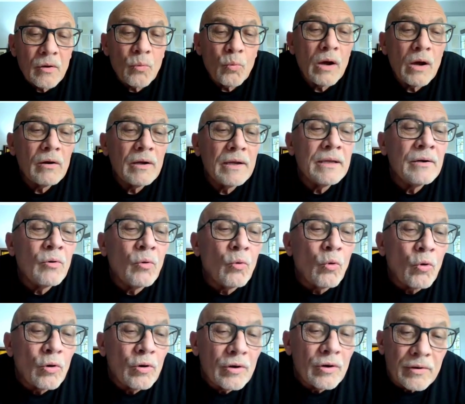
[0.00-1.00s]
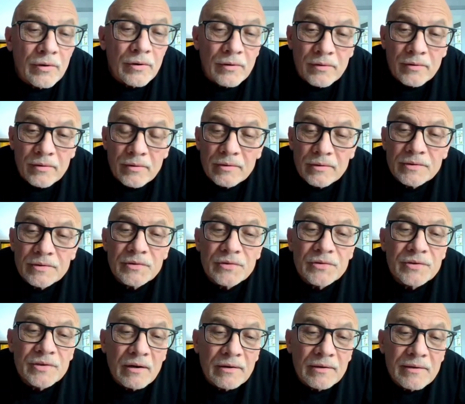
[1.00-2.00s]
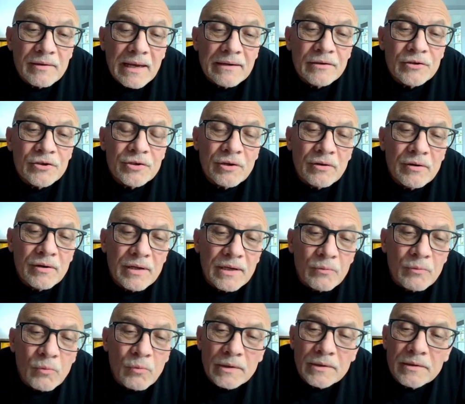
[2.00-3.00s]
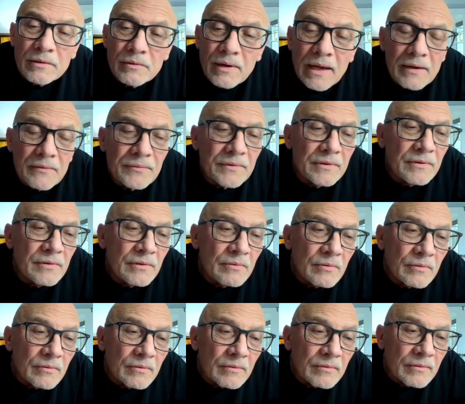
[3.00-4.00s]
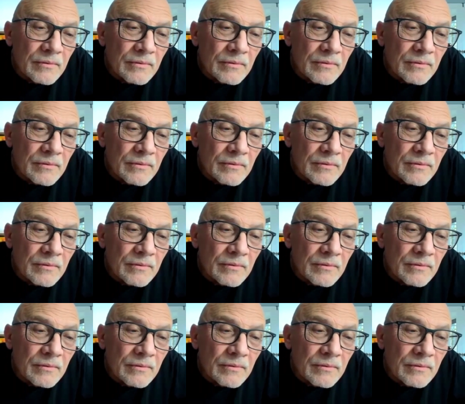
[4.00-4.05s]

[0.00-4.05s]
Well, in order to start that journey, what do you have to do?